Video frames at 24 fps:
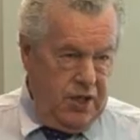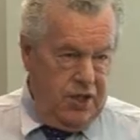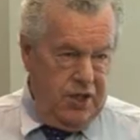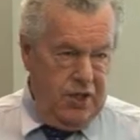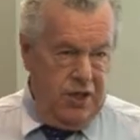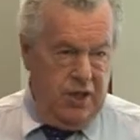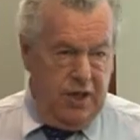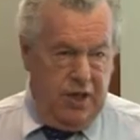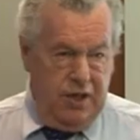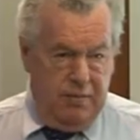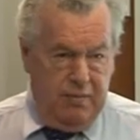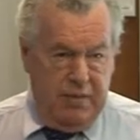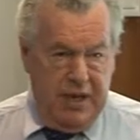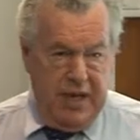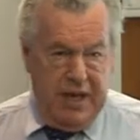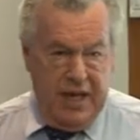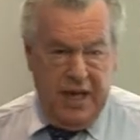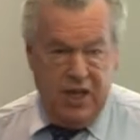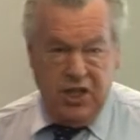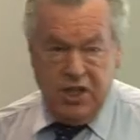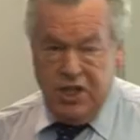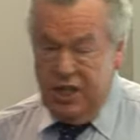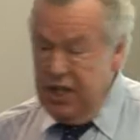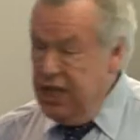So it may
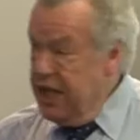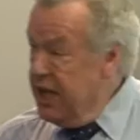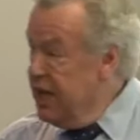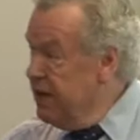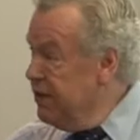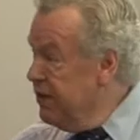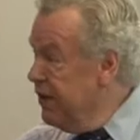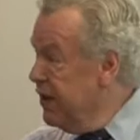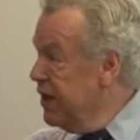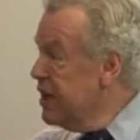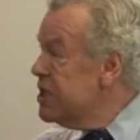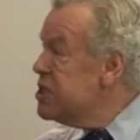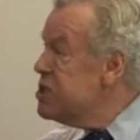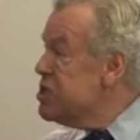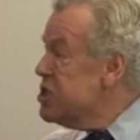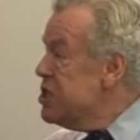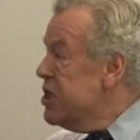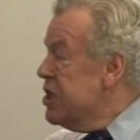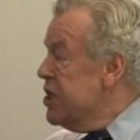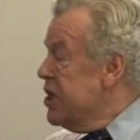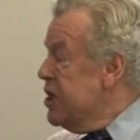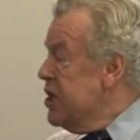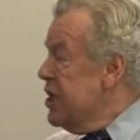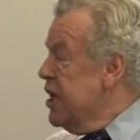actually have
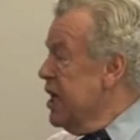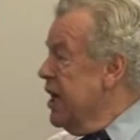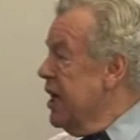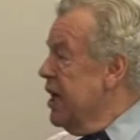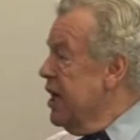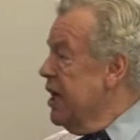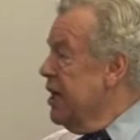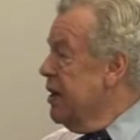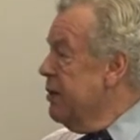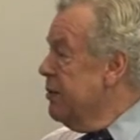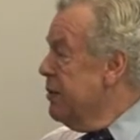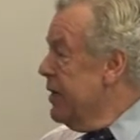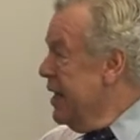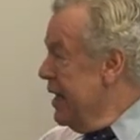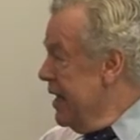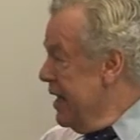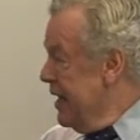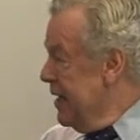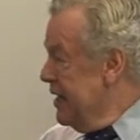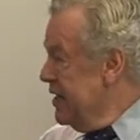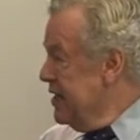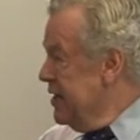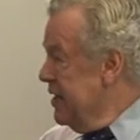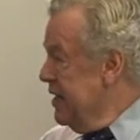an
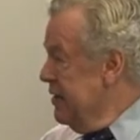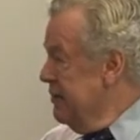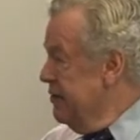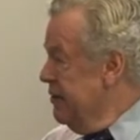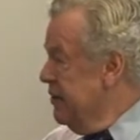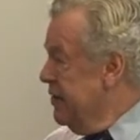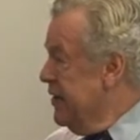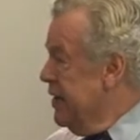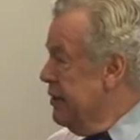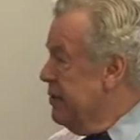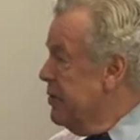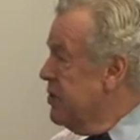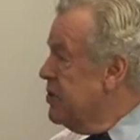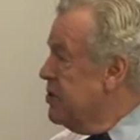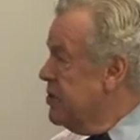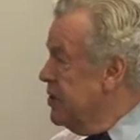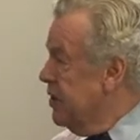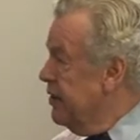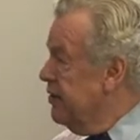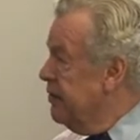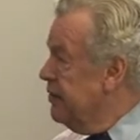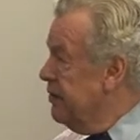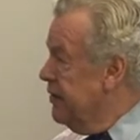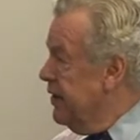
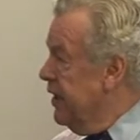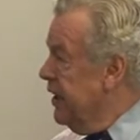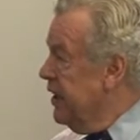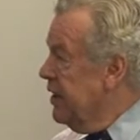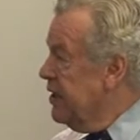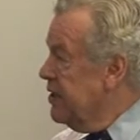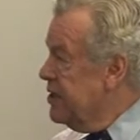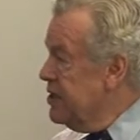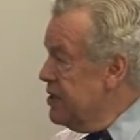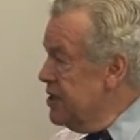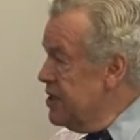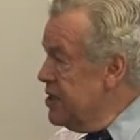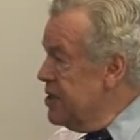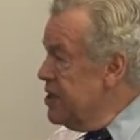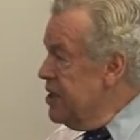anti-inflammatory effect.